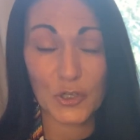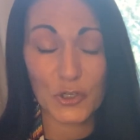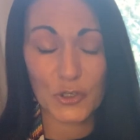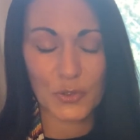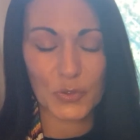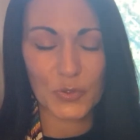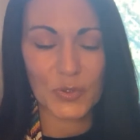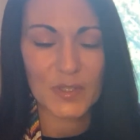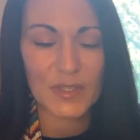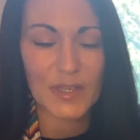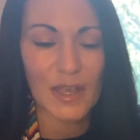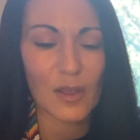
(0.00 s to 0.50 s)

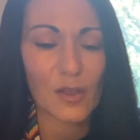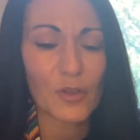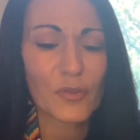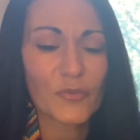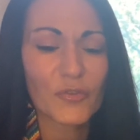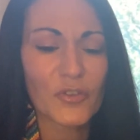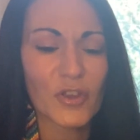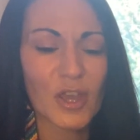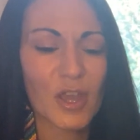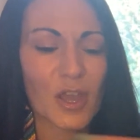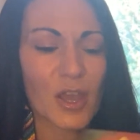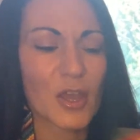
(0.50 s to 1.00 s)
true self.
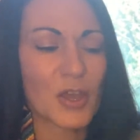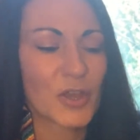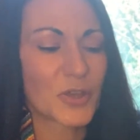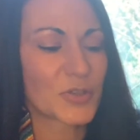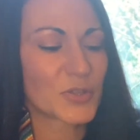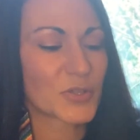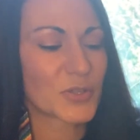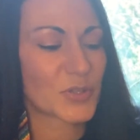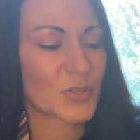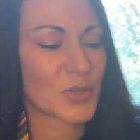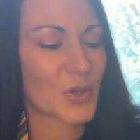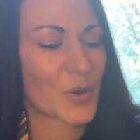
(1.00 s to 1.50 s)

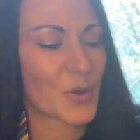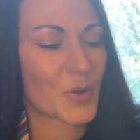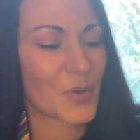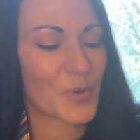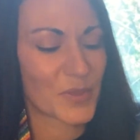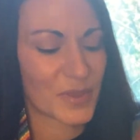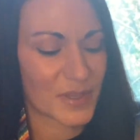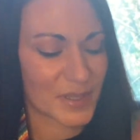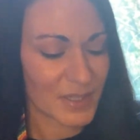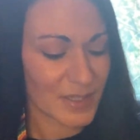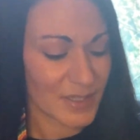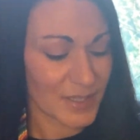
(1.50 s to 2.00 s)
So
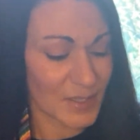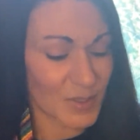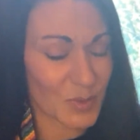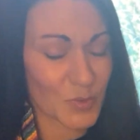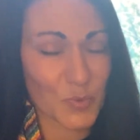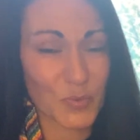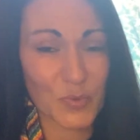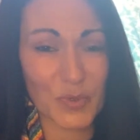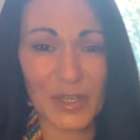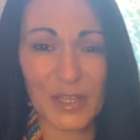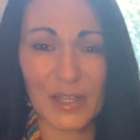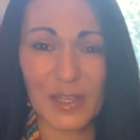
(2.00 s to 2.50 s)
this
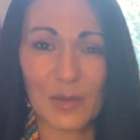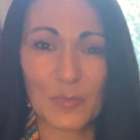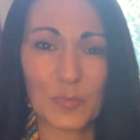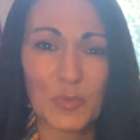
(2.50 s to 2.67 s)
is really